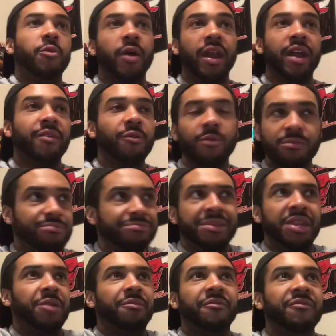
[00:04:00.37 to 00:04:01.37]
to want to,
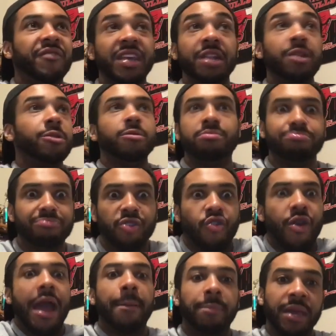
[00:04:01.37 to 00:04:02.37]
you know, feel
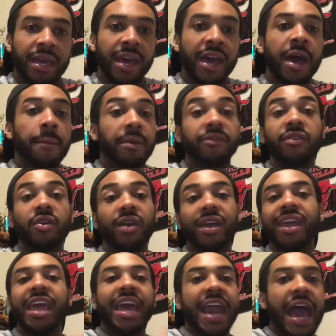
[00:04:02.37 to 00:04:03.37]
crappy. But if you can
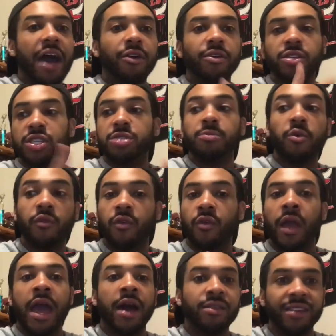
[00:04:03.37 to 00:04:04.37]
get out and just move
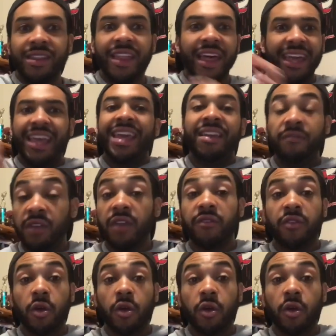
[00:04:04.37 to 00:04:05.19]
around and, like, even if